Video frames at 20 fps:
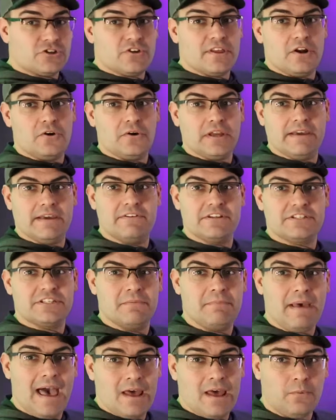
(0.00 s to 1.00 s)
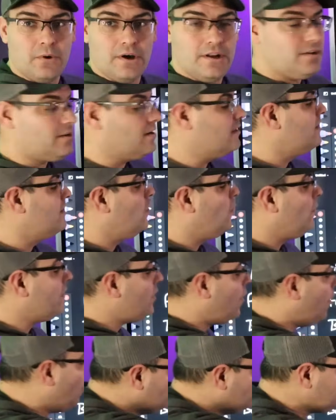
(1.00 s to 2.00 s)
sure they don't give us a bad one,
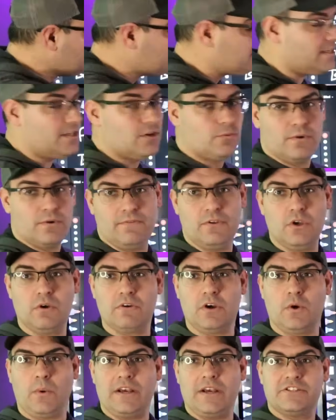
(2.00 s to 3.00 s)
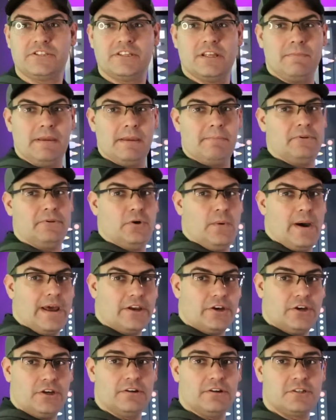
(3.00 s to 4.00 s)
we only send a review request to the people who had
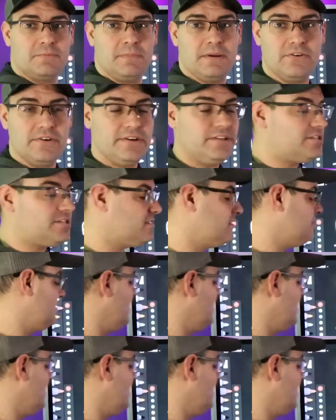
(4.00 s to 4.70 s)
a good experience,